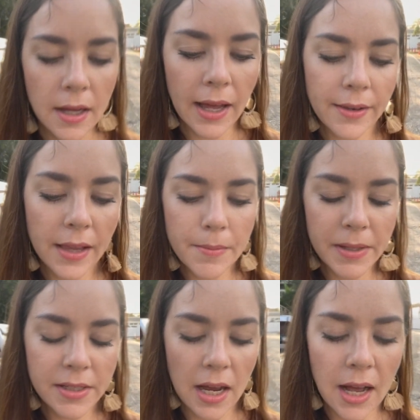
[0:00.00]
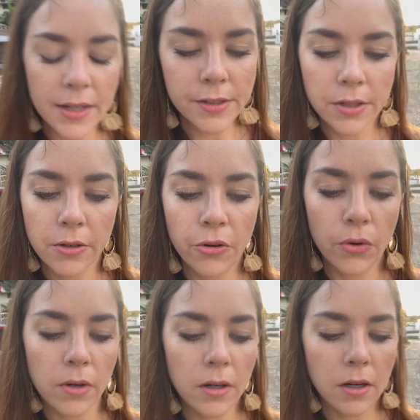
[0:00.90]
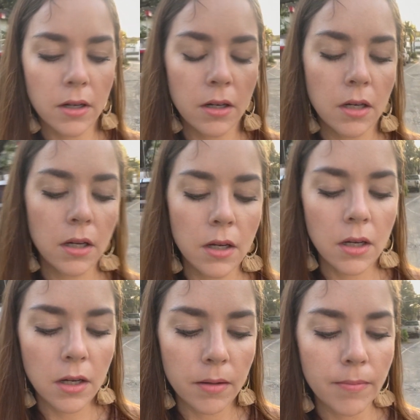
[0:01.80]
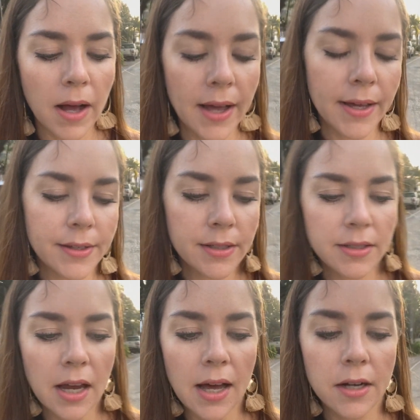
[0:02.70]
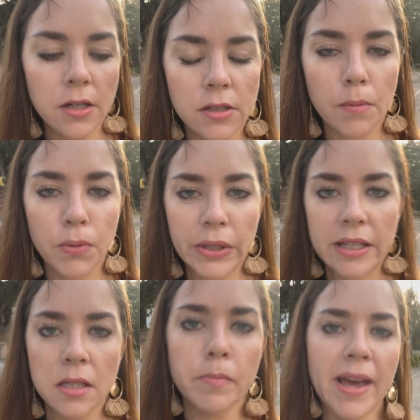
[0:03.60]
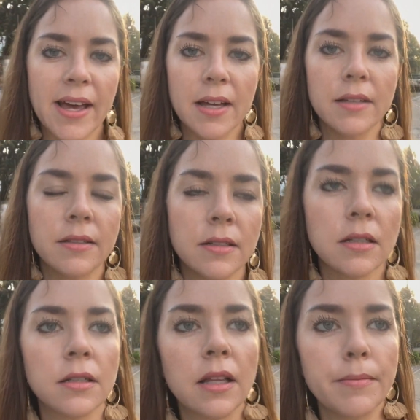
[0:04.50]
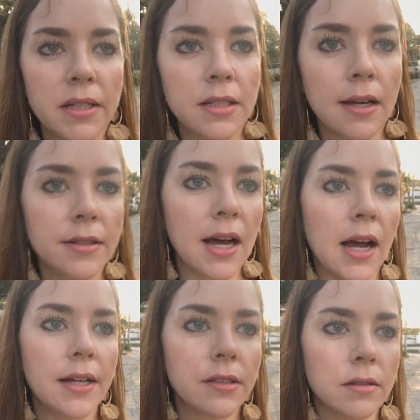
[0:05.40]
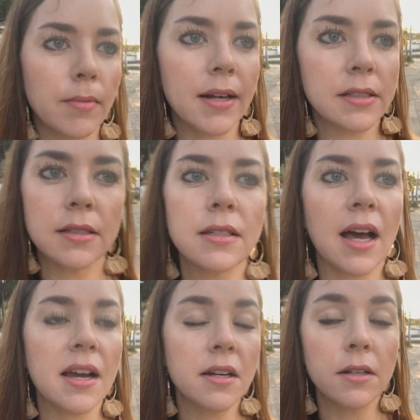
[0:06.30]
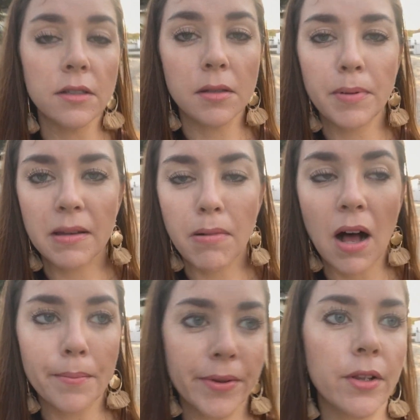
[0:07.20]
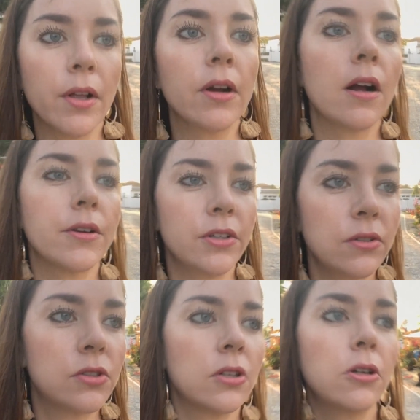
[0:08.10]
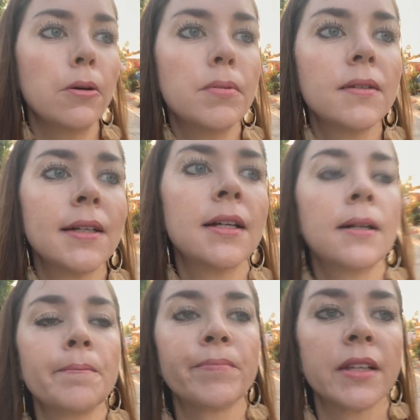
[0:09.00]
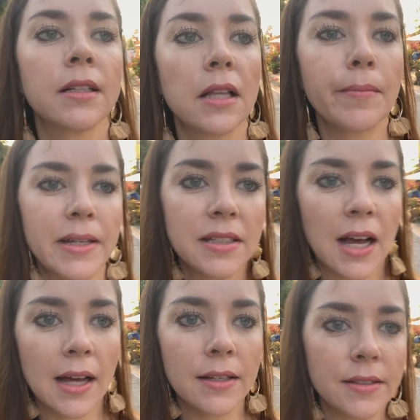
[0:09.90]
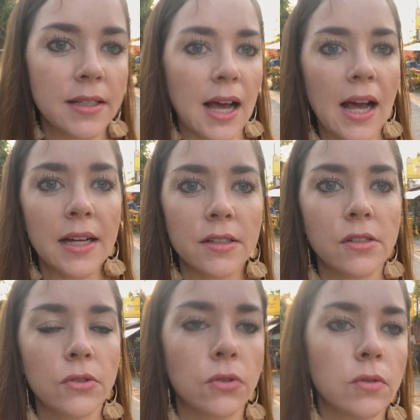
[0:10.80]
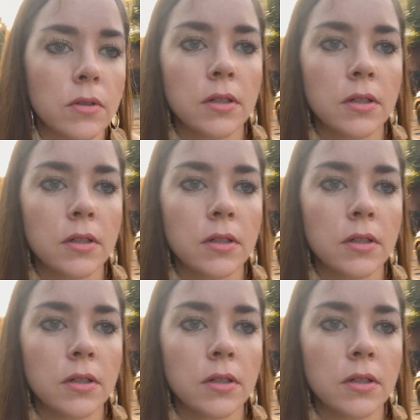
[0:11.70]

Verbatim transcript: and let me die to my desire to please man. Let me die to my desire to be popular on YouTube. Let me die, die to